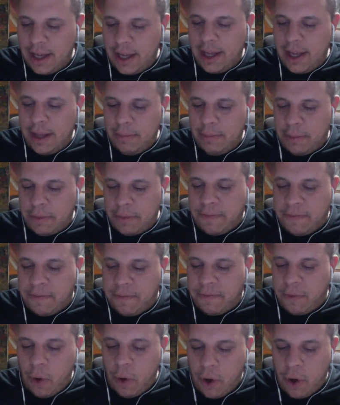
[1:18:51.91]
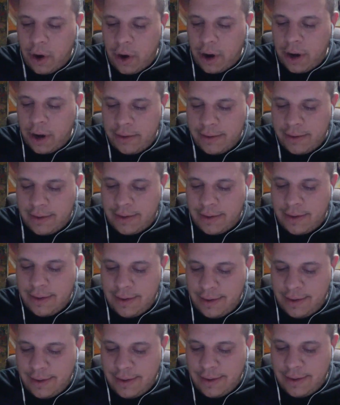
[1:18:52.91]
before
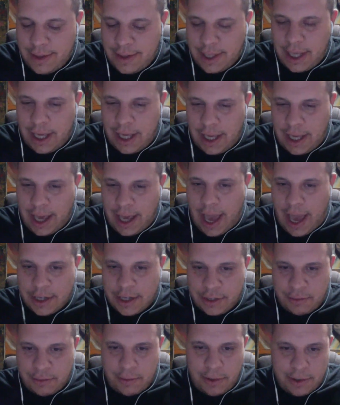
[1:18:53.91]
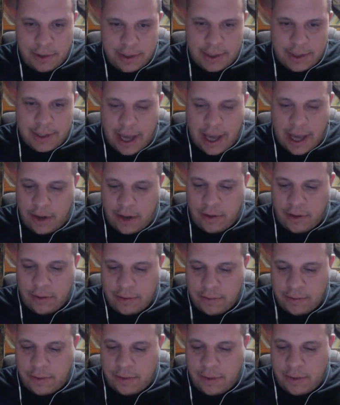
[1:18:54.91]
the actual
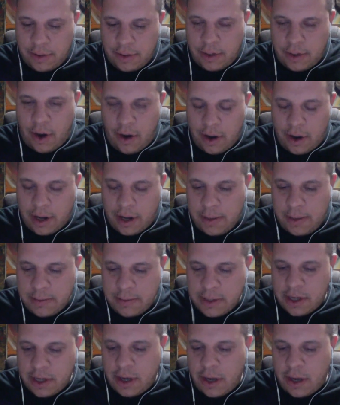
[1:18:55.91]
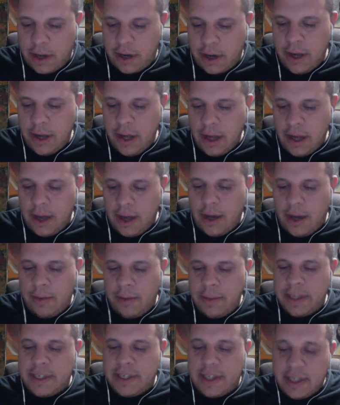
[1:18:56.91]
title card comes on,
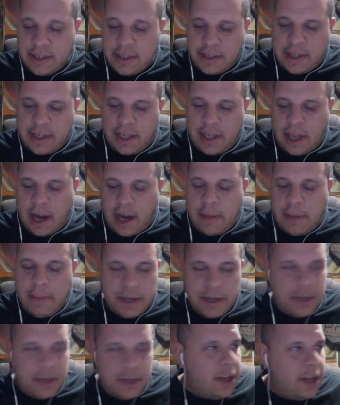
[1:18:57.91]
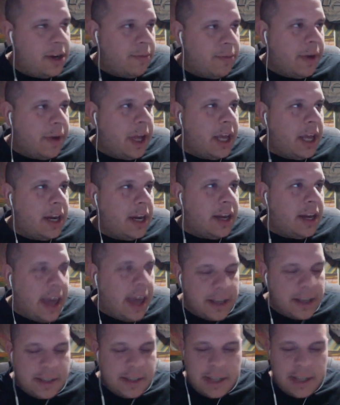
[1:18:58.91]
is the scene that I mentioned in the rain in a
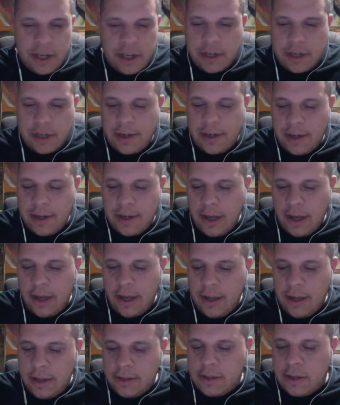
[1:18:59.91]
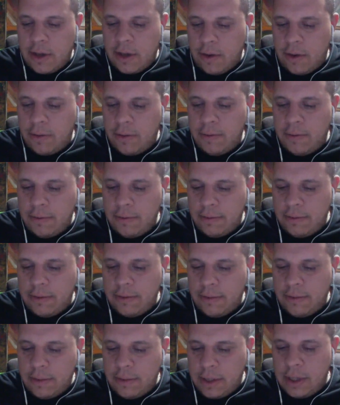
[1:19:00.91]
gas station. So,
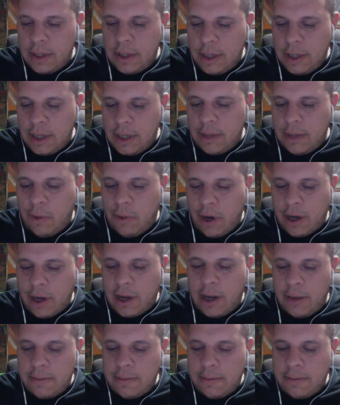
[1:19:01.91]
what comes